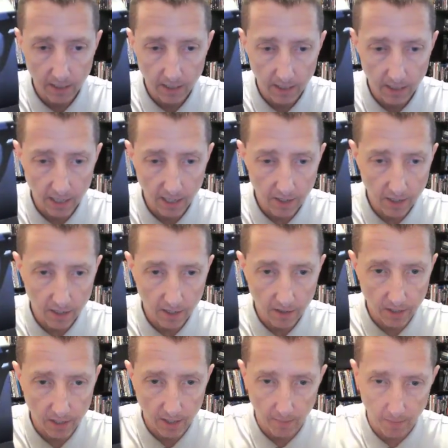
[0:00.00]
you get
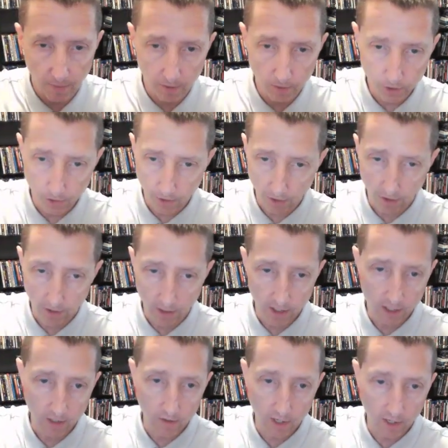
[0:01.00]
the poster, and
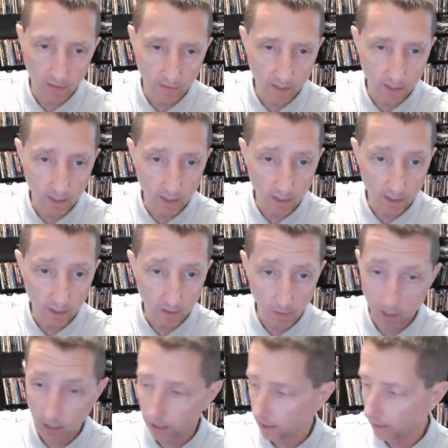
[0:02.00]
then you get the
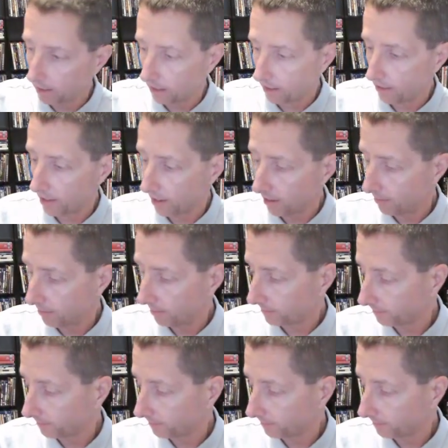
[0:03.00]
booklet. There you go.